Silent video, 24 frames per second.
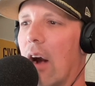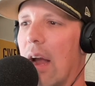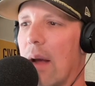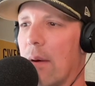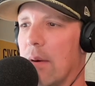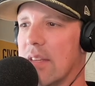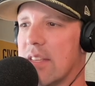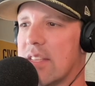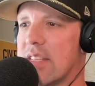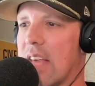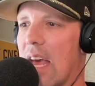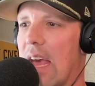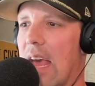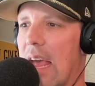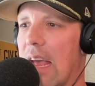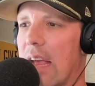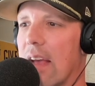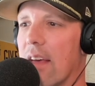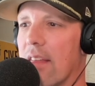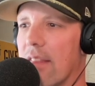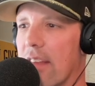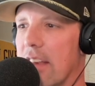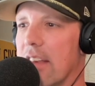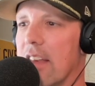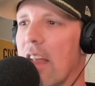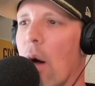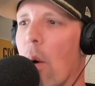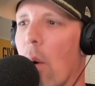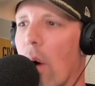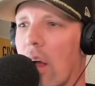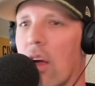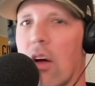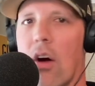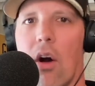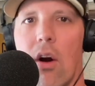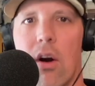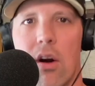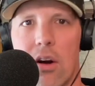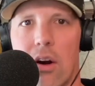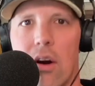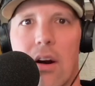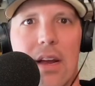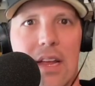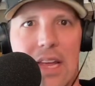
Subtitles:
I would say, than Noah Carter.